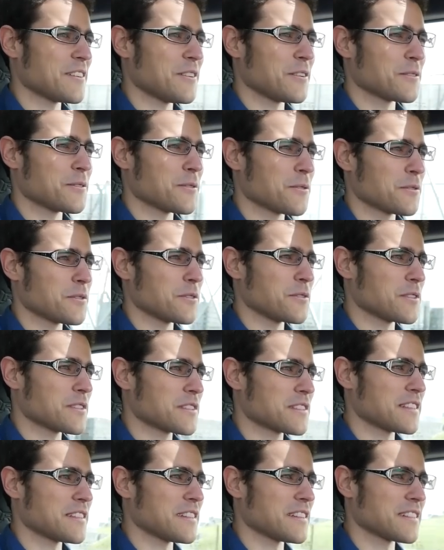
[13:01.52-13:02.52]
although you are
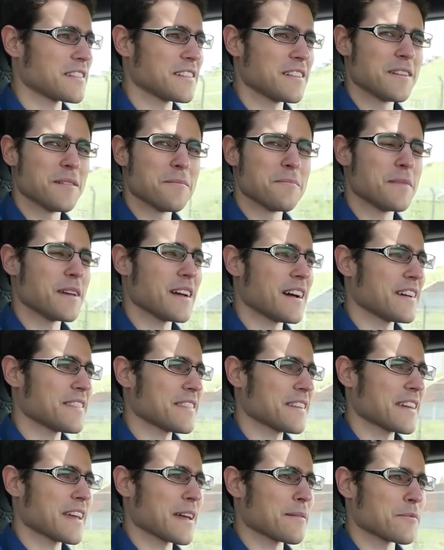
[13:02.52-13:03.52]
sitting behind
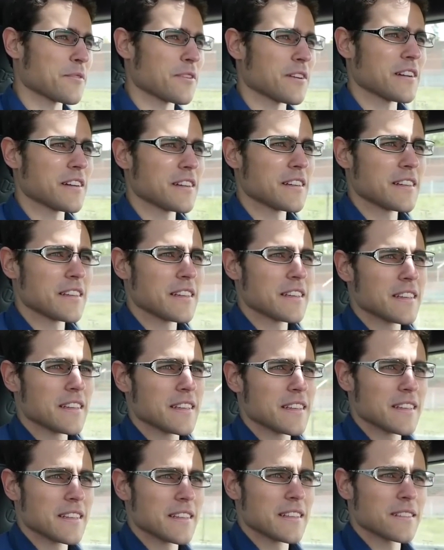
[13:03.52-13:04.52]
the camera.
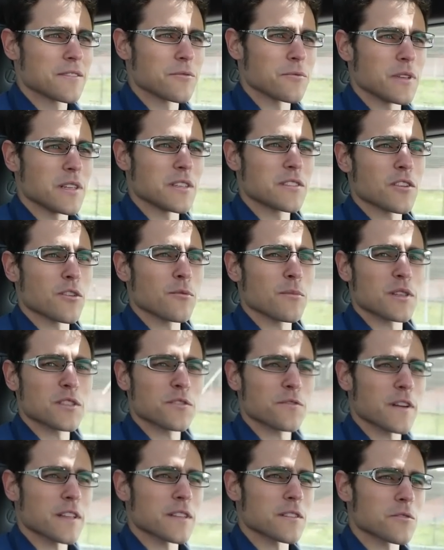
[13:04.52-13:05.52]
It's really so much
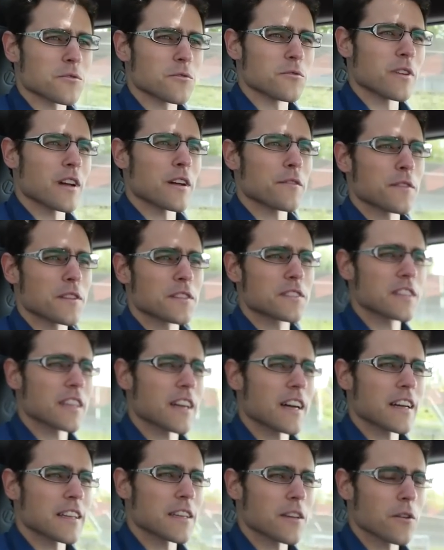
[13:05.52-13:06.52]
fun to drive this
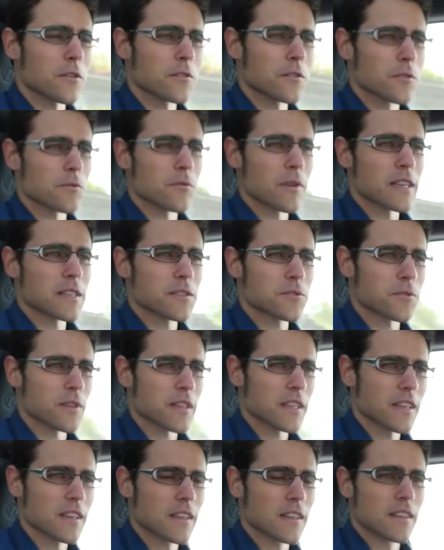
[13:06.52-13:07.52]
car here on the
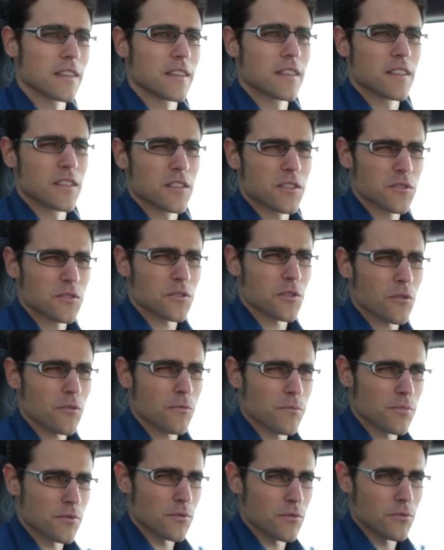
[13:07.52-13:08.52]
racetrack. So
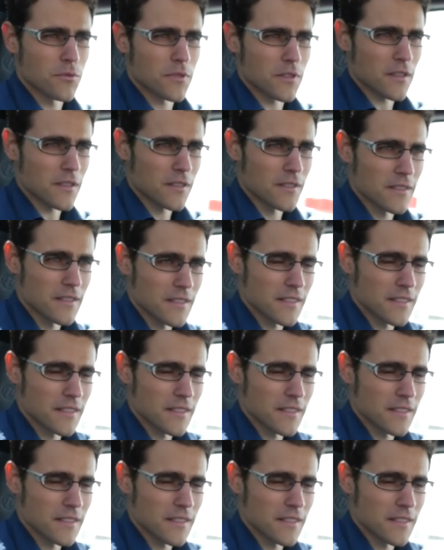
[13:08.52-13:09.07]
brutal.